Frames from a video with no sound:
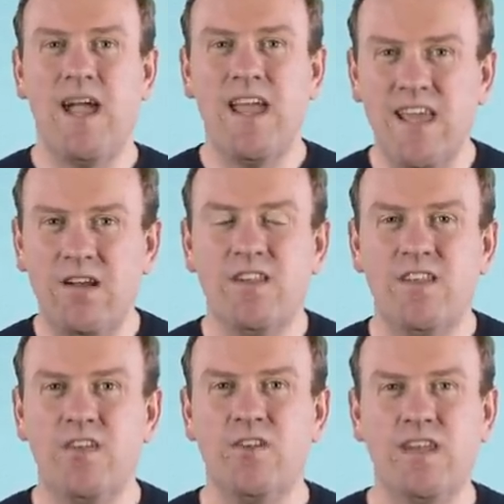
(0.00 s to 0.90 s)
I
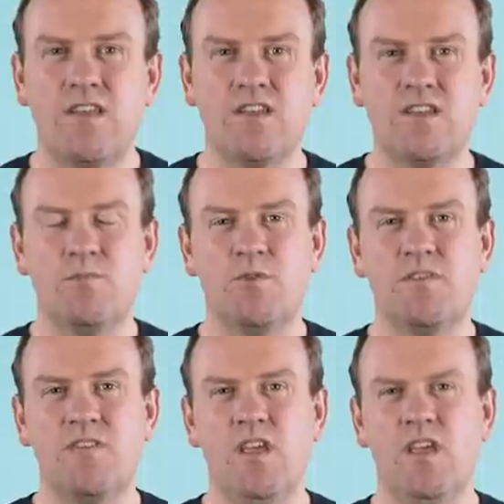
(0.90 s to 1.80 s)
guarantee you that the customer
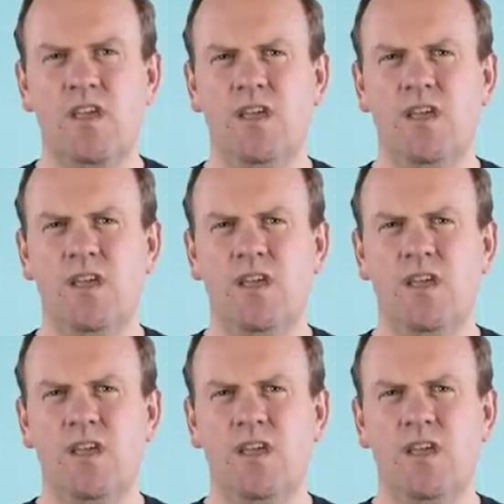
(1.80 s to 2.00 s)
will say,